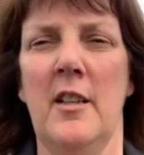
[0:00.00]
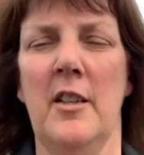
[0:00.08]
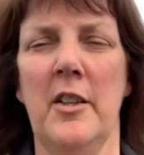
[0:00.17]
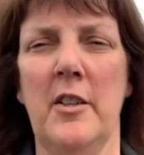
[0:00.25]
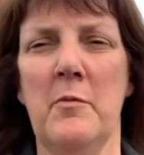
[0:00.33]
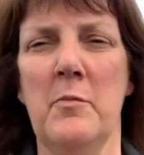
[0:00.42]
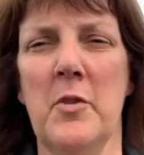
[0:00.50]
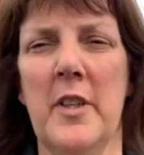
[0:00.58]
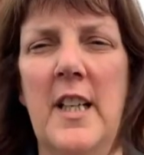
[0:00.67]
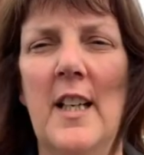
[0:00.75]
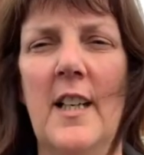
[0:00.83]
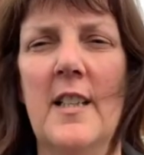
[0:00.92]
Good
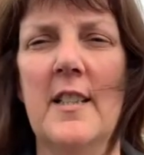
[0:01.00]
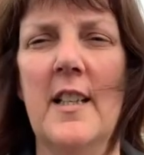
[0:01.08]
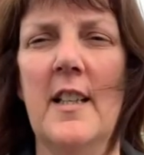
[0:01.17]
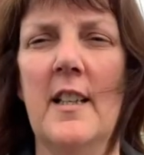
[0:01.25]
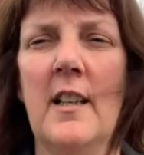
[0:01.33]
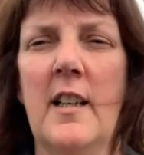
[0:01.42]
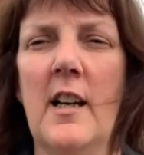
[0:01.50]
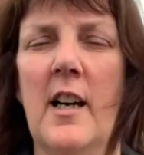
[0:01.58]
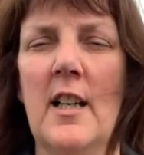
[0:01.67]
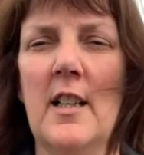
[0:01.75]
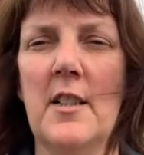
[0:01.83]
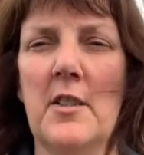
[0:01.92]
morning, Atlantic. I'd like